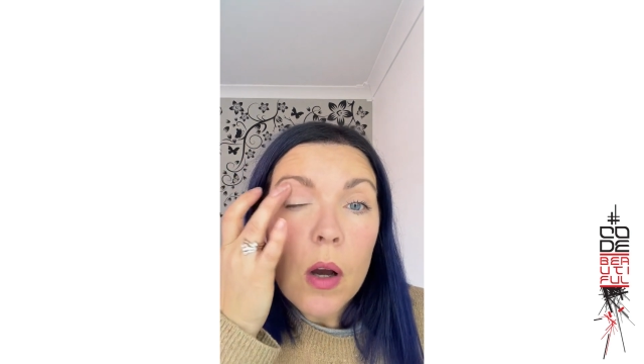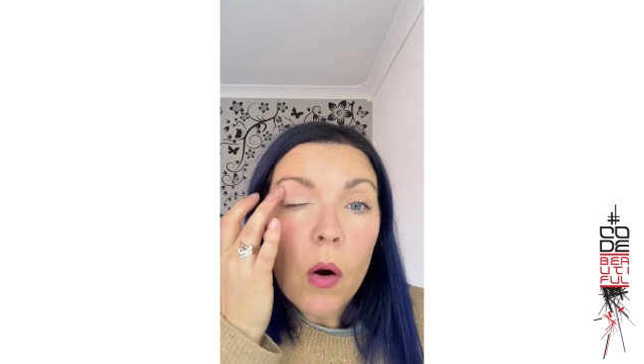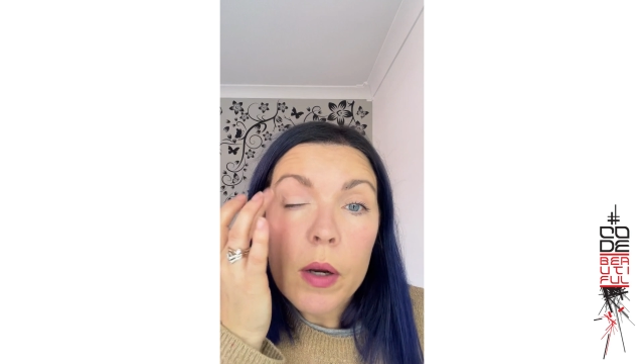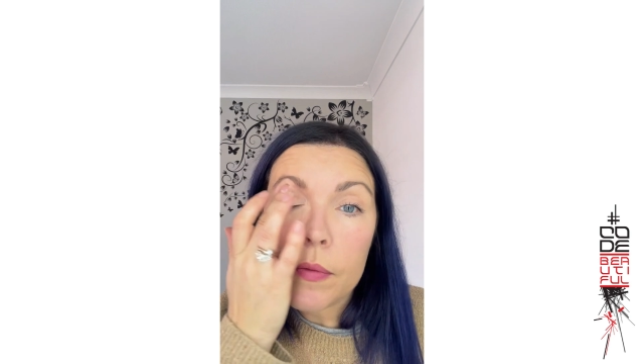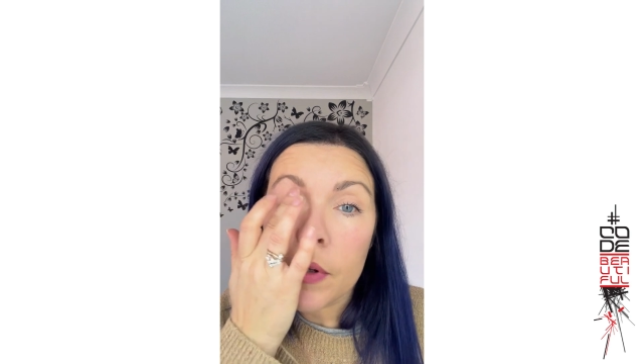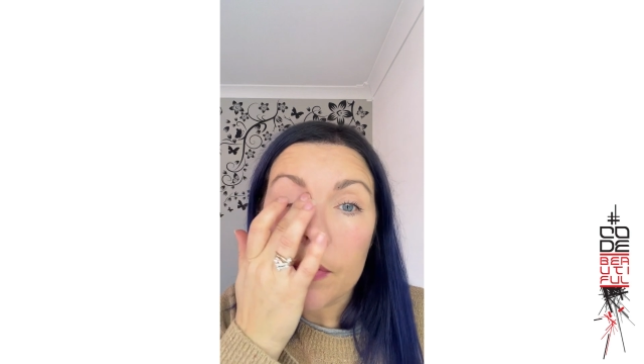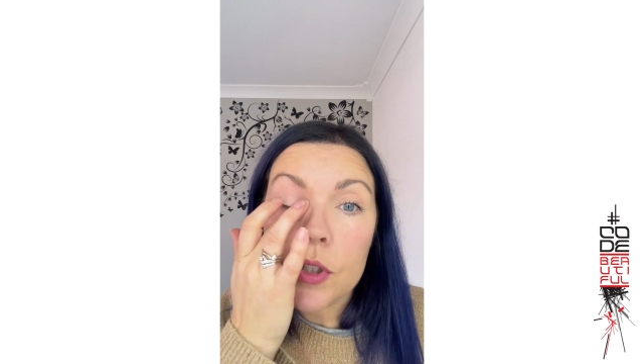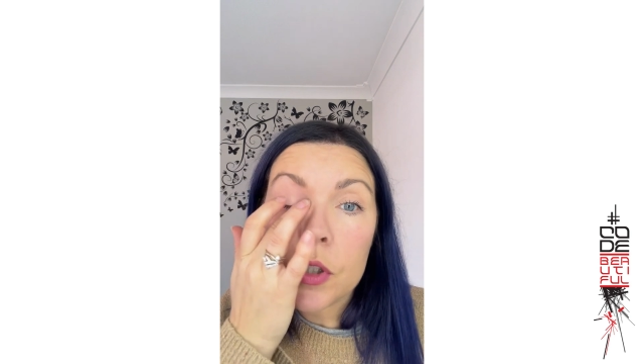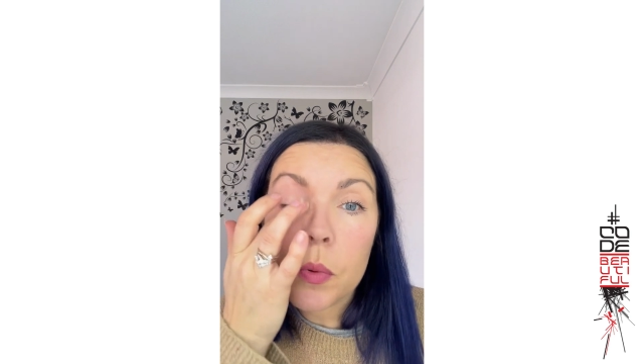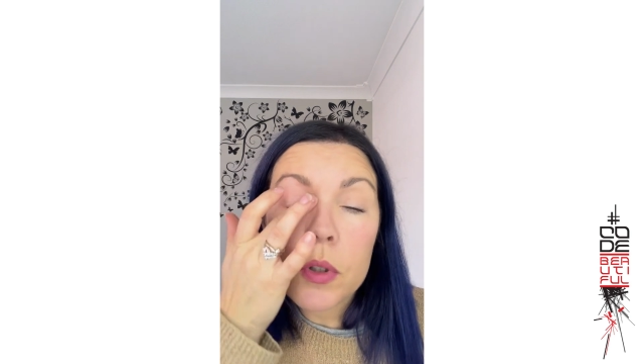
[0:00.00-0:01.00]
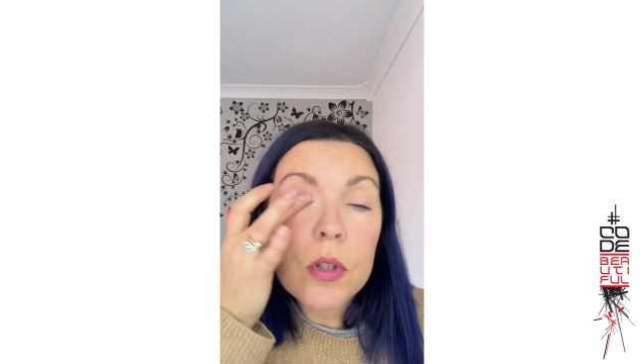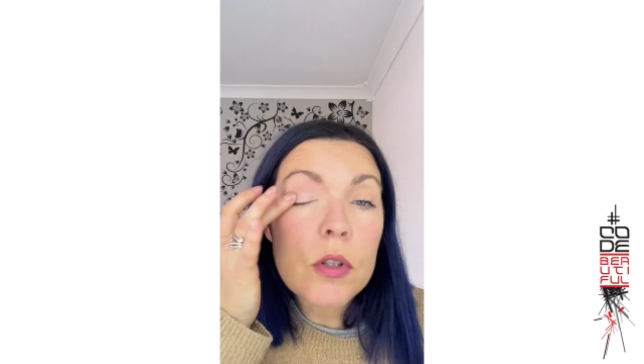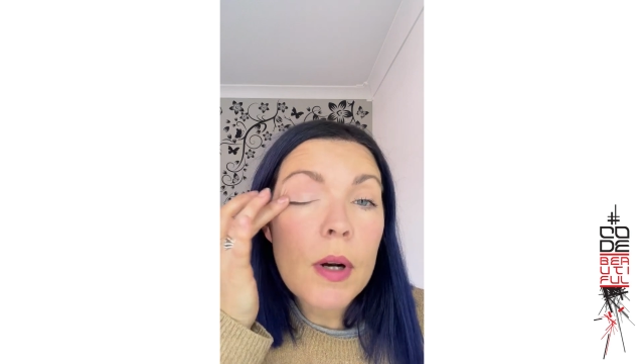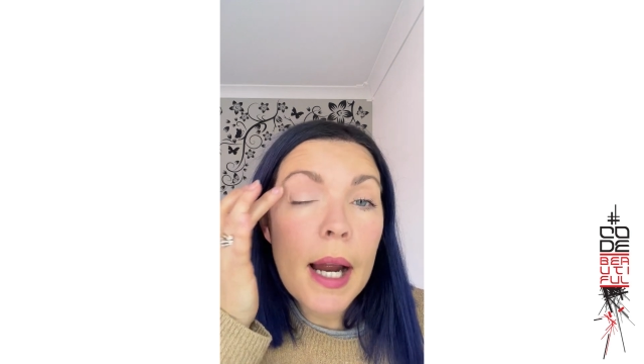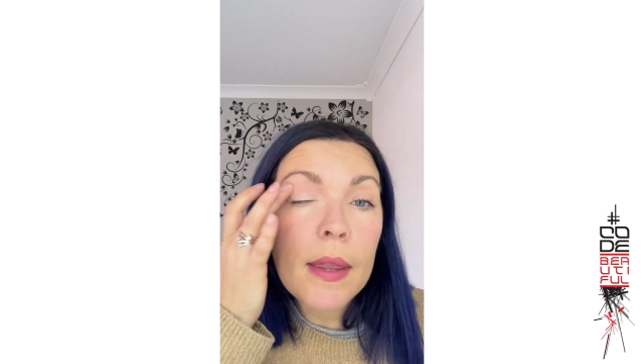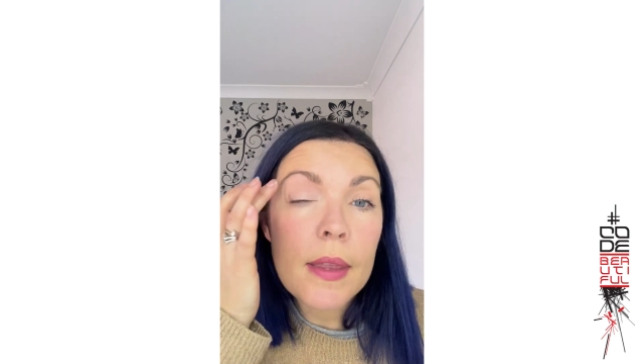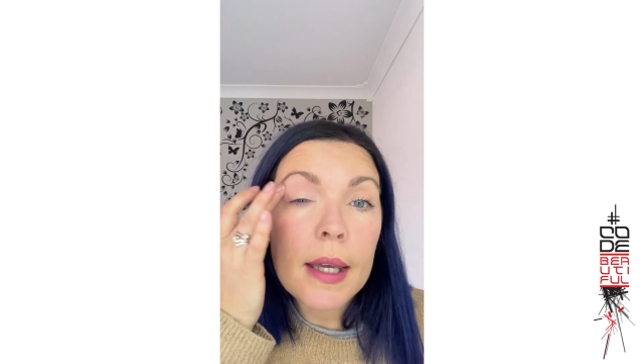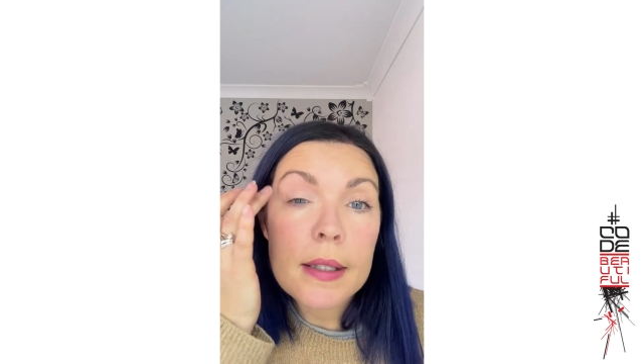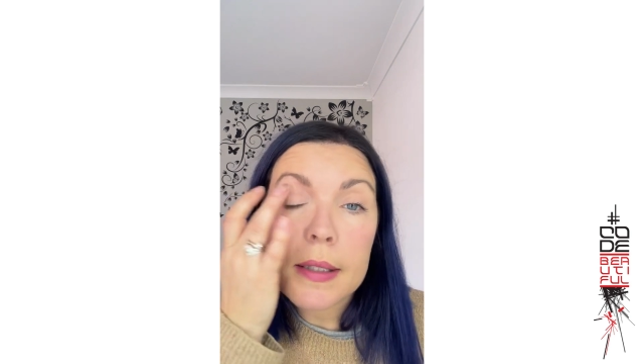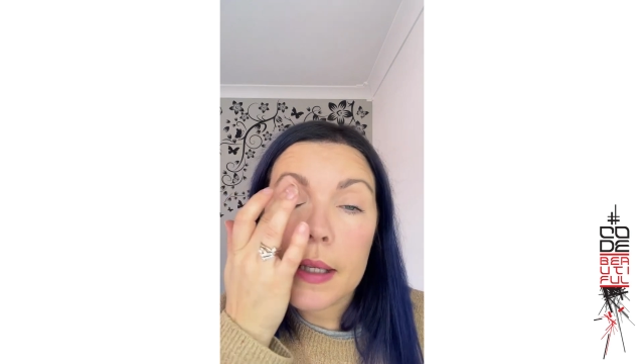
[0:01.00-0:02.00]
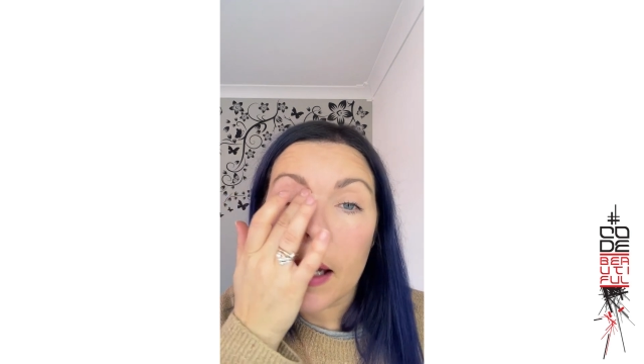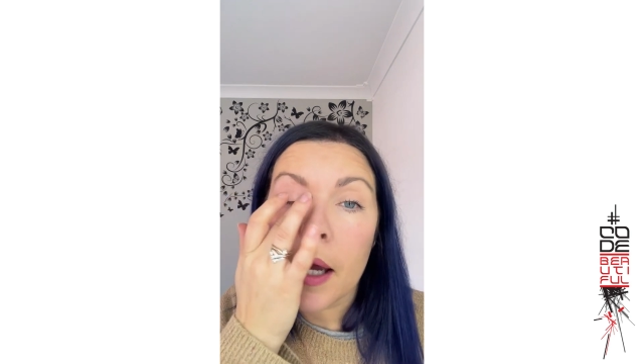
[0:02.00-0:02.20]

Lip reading: or even if you just want to try this